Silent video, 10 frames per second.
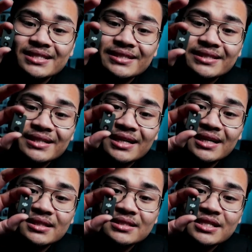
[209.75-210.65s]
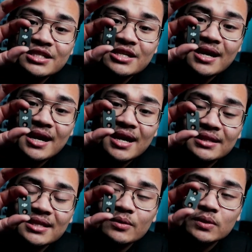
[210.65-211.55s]
little DJI
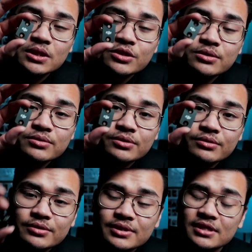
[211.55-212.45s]
thing with the two screws,